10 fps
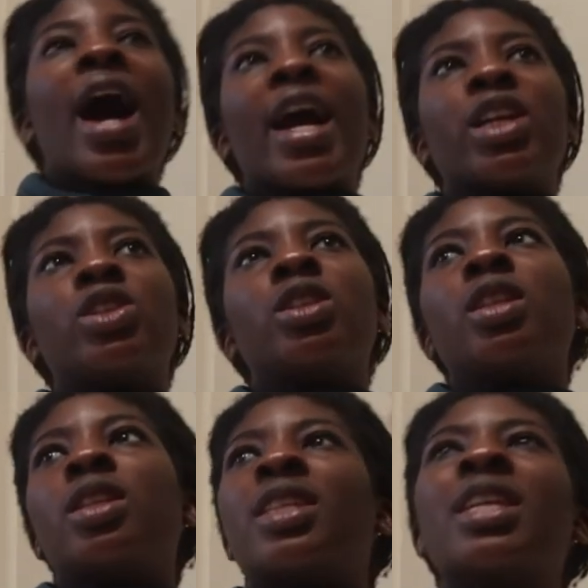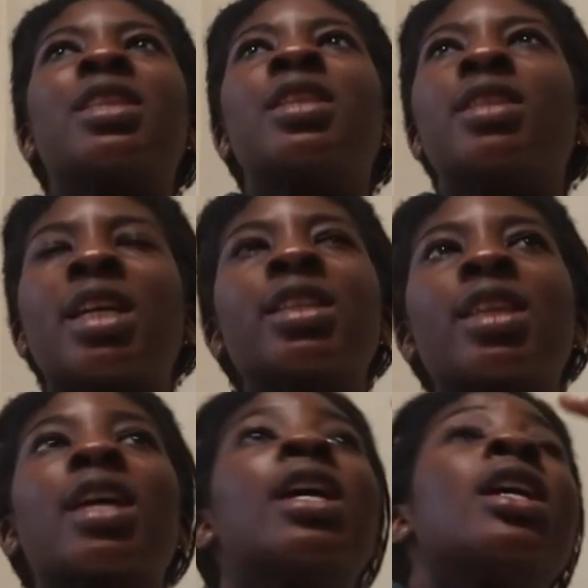I see. Th that's the
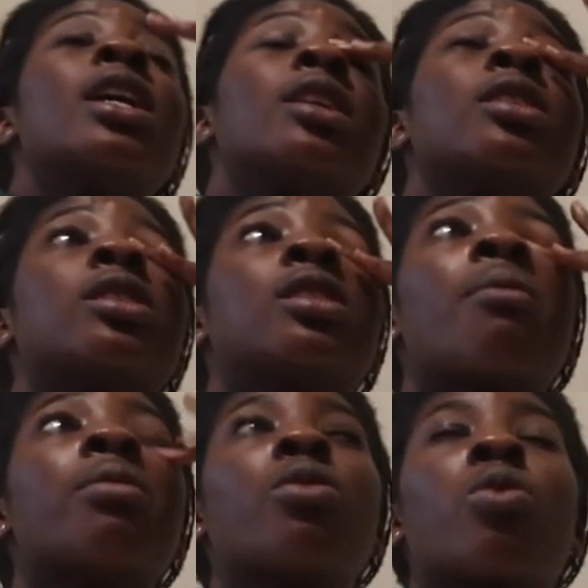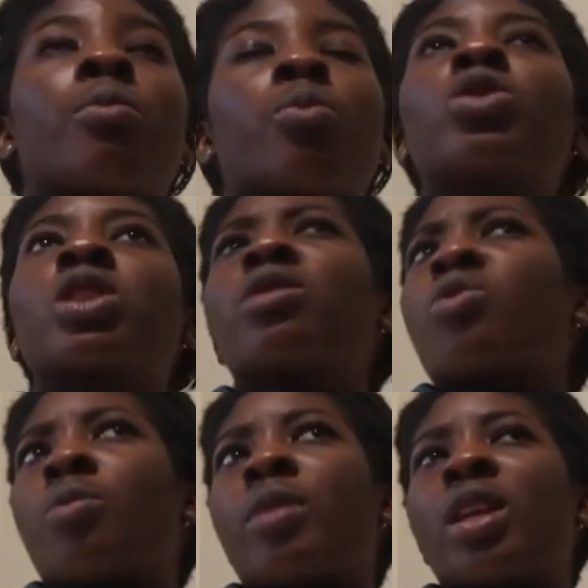thing some of the most of the
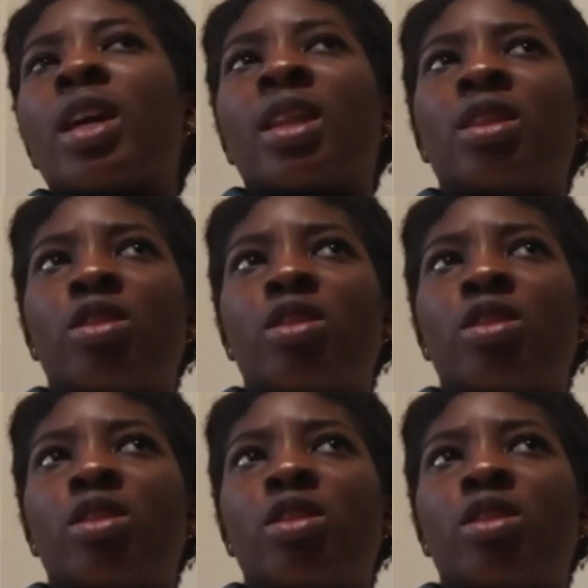women in